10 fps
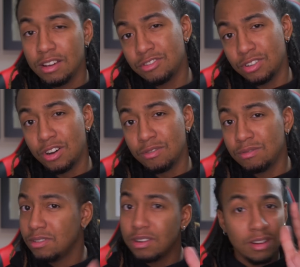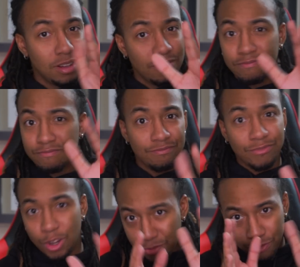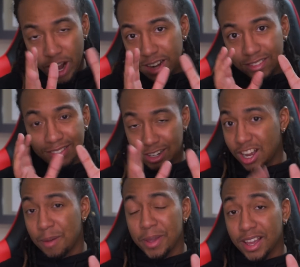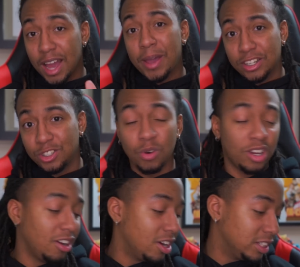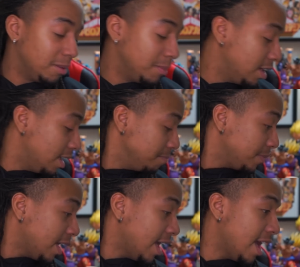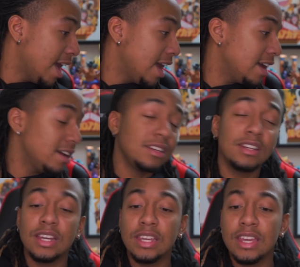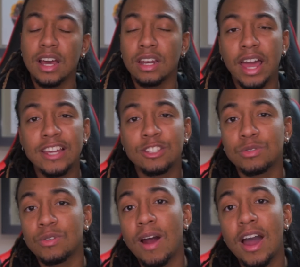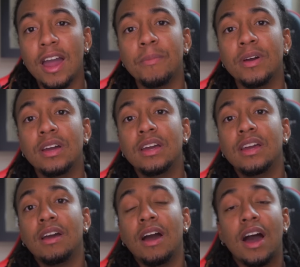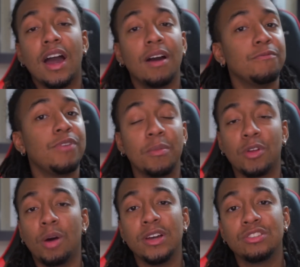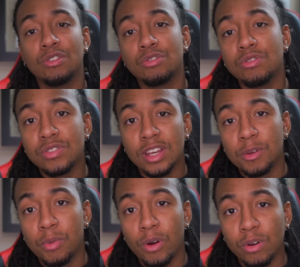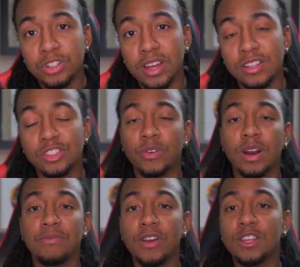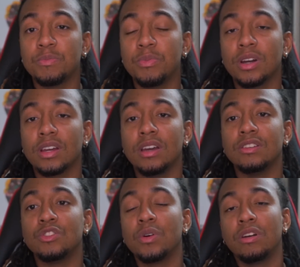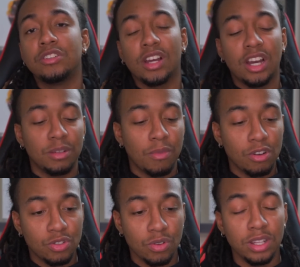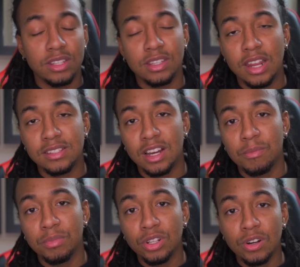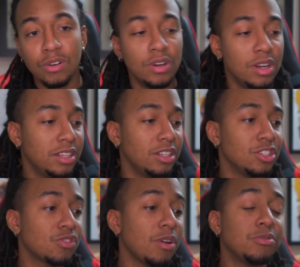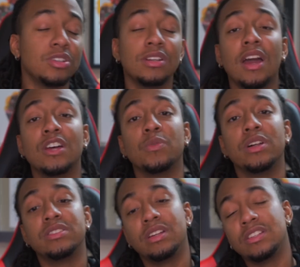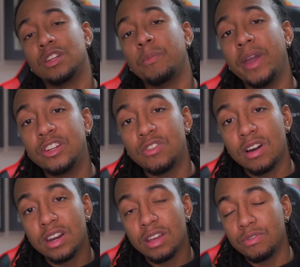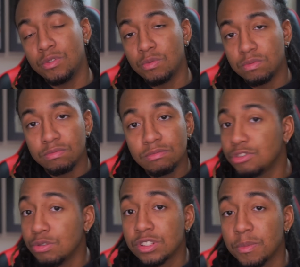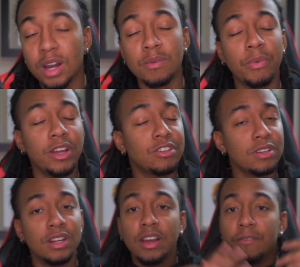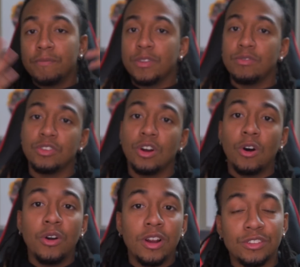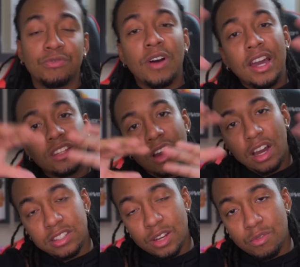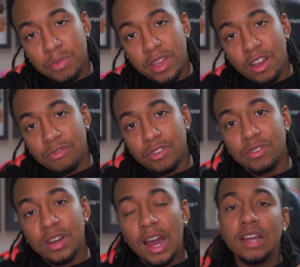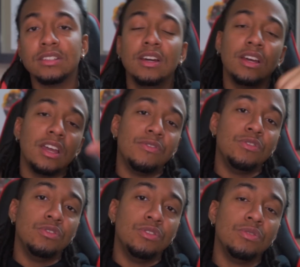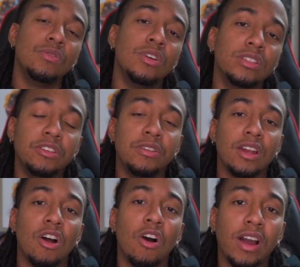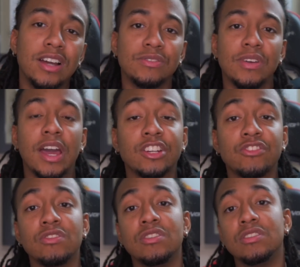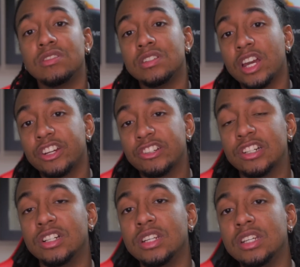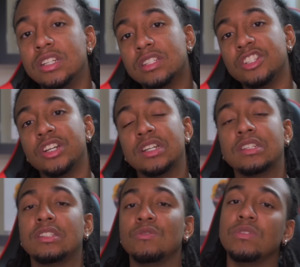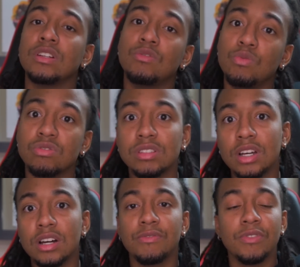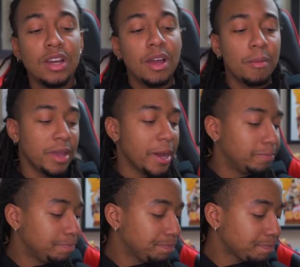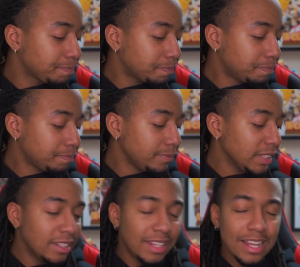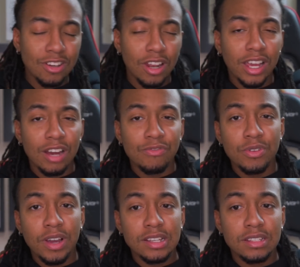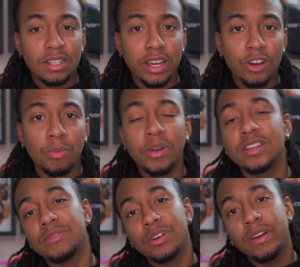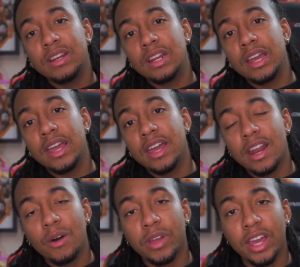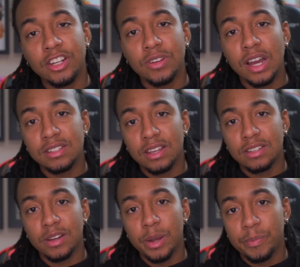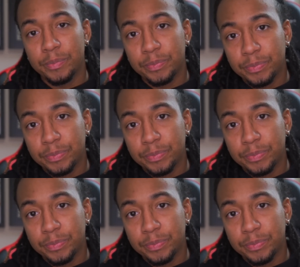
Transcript: So don't don't fret. They're coming. I'm actually working on them. And yeah, like, subscribe. Uh, follow me on all my socials at your boy Roshi, Instagram, Facebook, and Twitter. Check out the merch store. The link to that is down below in the description, as well as the link to the Patreon if you choose to become a patron. If you don't, it's fine. The content will be here for you guys. If you do, then you get all kinds of extras and extra goodies and chances to win cool stuff. But yeah, that's all I got for you guys tonight. Hope you guys have a great night, and I will catch you guys next time.